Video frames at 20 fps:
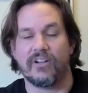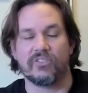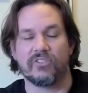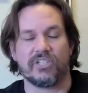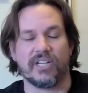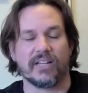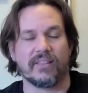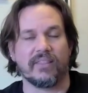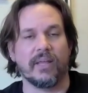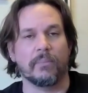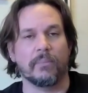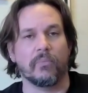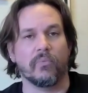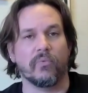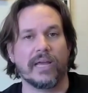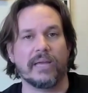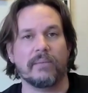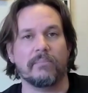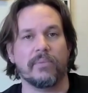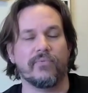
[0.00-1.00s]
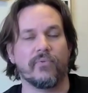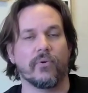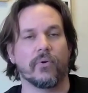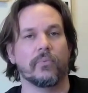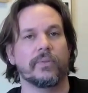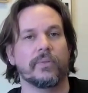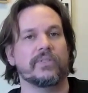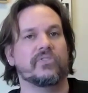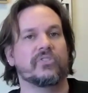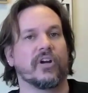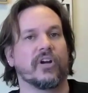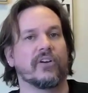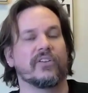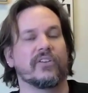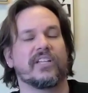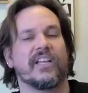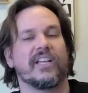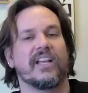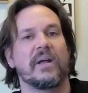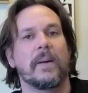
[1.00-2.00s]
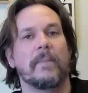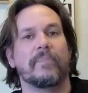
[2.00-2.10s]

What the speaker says: I'll check them right before we start.